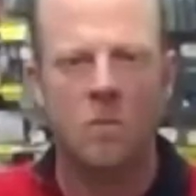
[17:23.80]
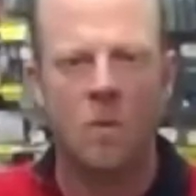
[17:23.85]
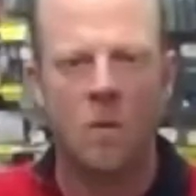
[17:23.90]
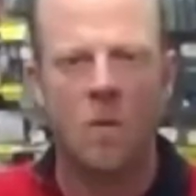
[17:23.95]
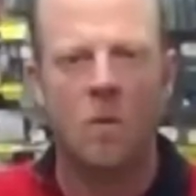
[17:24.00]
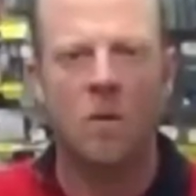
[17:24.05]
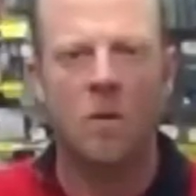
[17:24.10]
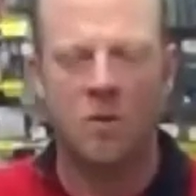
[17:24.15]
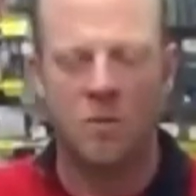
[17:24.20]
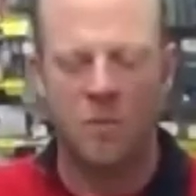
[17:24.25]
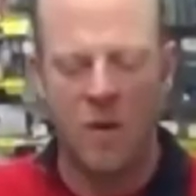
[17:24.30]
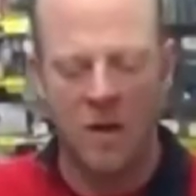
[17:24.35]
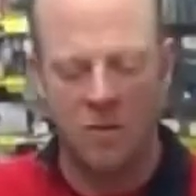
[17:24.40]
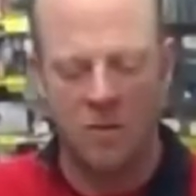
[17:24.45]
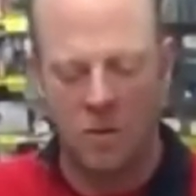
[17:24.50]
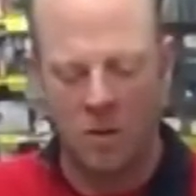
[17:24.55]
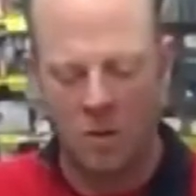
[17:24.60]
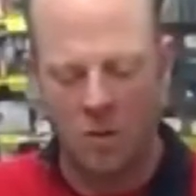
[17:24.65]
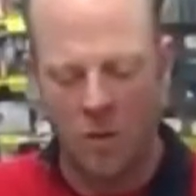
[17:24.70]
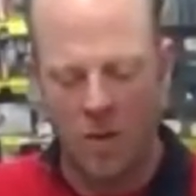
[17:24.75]
The specs
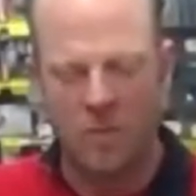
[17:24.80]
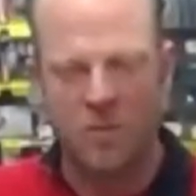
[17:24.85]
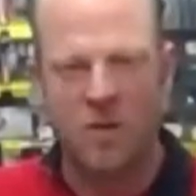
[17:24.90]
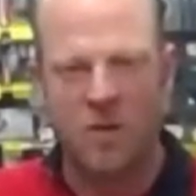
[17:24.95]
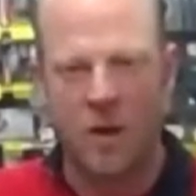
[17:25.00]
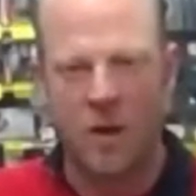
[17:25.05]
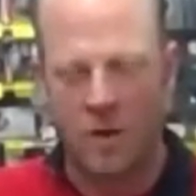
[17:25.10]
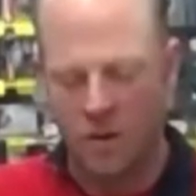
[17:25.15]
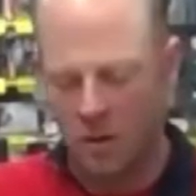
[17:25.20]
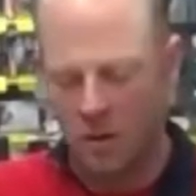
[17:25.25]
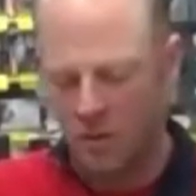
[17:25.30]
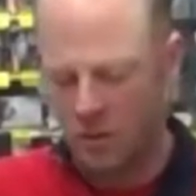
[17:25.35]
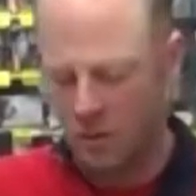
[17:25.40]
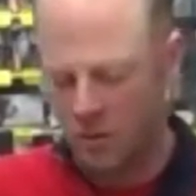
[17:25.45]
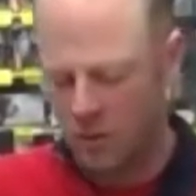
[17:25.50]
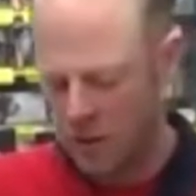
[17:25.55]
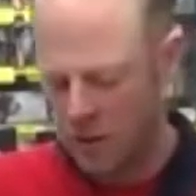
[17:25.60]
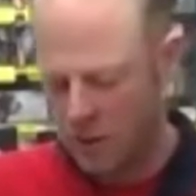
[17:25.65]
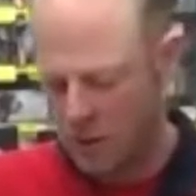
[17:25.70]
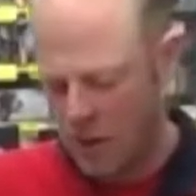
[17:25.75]
on the website does a
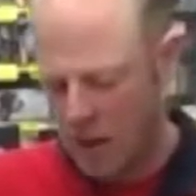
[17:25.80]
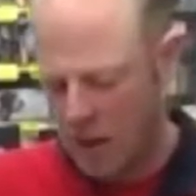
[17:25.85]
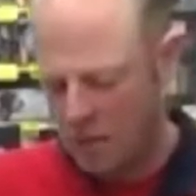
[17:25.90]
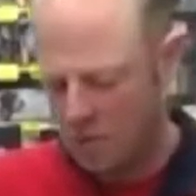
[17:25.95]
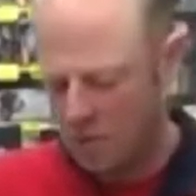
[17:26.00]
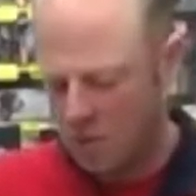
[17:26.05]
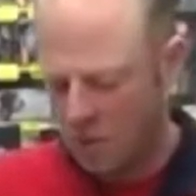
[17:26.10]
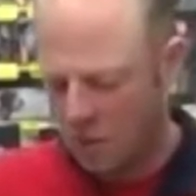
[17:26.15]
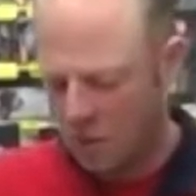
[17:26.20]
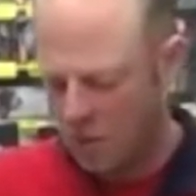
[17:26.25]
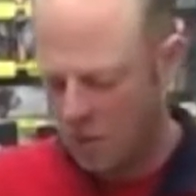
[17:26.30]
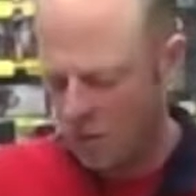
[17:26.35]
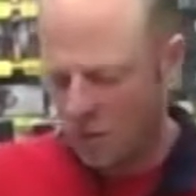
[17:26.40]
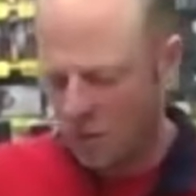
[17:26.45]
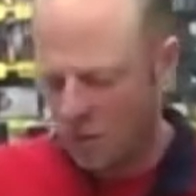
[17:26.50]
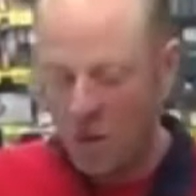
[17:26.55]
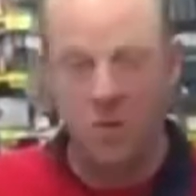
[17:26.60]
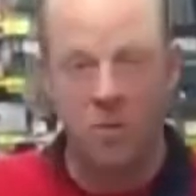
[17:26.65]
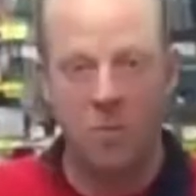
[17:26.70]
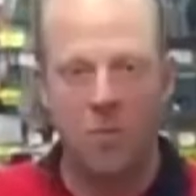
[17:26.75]
great job.
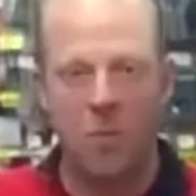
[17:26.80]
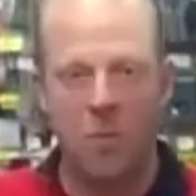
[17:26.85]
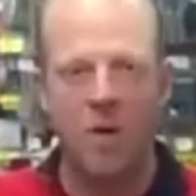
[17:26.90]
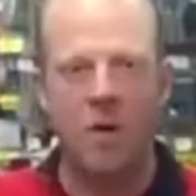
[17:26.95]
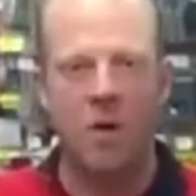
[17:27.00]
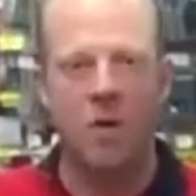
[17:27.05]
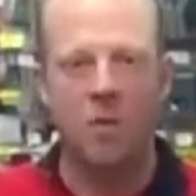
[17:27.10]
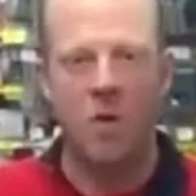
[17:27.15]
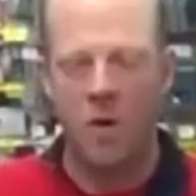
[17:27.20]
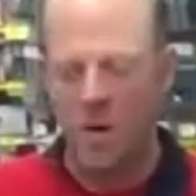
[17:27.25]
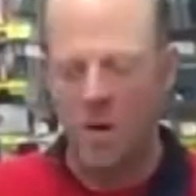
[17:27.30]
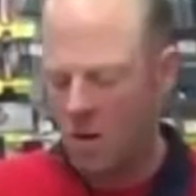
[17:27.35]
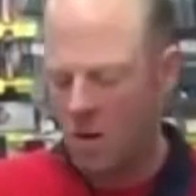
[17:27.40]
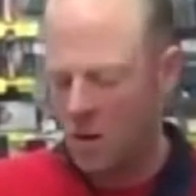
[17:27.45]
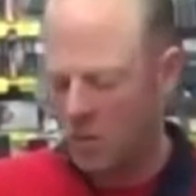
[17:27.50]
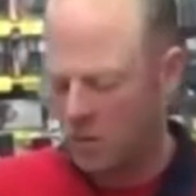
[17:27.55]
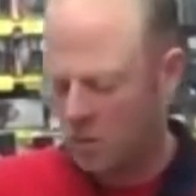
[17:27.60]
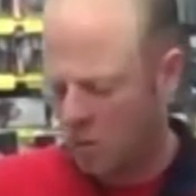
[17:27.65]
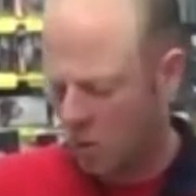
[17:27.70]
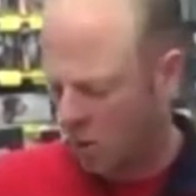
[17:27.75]
Well, that's a pretty good rundown
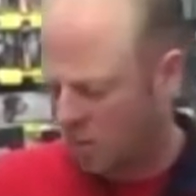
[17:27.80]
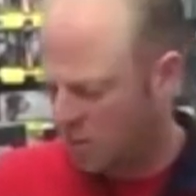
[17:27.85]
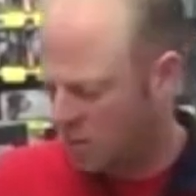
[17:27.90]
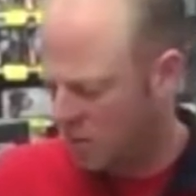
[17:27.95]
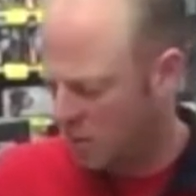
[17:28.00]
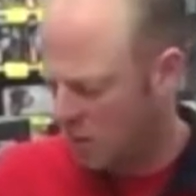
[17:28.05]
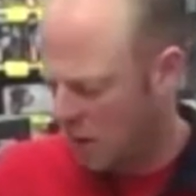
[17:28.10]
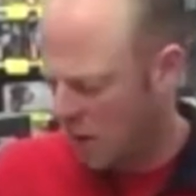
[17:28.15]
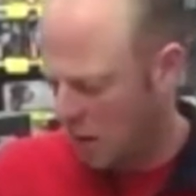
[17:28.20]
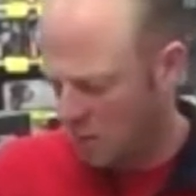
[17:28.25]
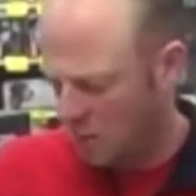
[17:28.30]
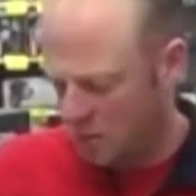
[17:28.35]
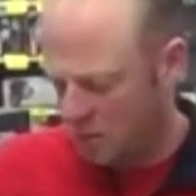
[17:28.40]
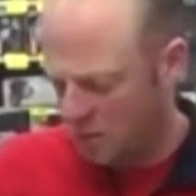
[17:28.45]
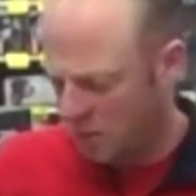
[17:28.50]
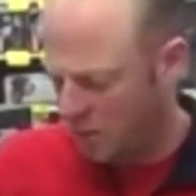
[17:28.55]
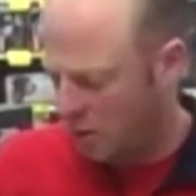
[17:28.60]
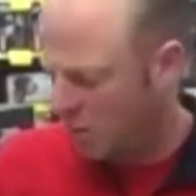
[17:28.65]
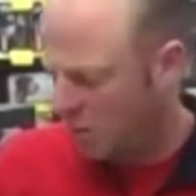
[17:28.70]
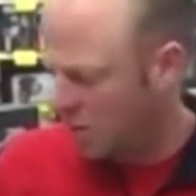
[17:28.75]
on scopes.
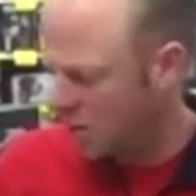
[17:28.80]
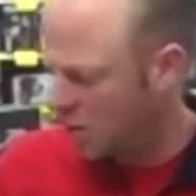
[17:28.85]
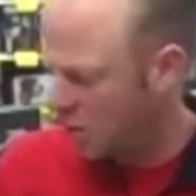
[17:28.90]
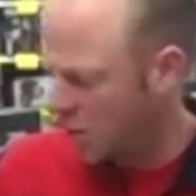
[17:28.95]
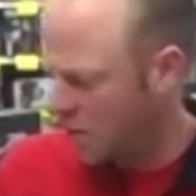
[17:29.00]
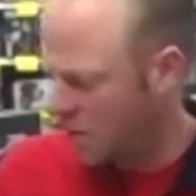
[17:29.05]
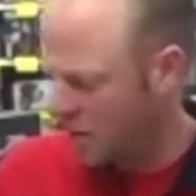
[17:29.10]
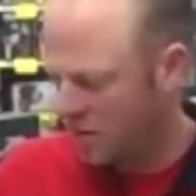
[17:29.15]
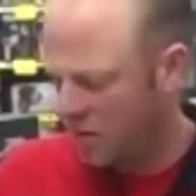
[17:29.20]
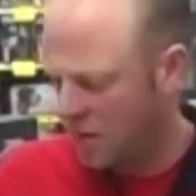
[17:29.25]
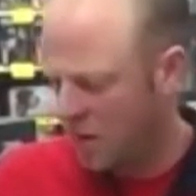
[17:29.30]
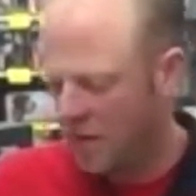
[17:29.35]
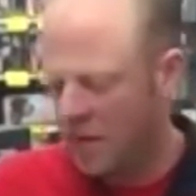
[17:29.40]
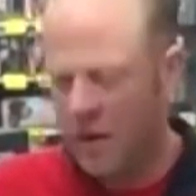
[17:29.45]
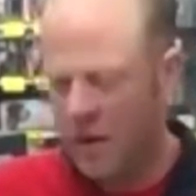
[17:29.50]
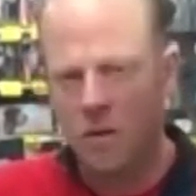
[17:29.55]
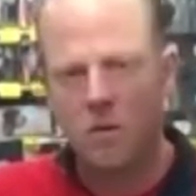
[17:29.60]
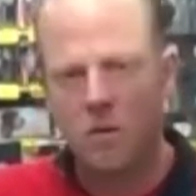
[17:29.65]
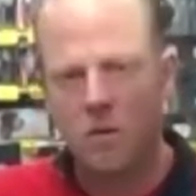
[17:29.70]
Mr. Gillman, did we miss anything?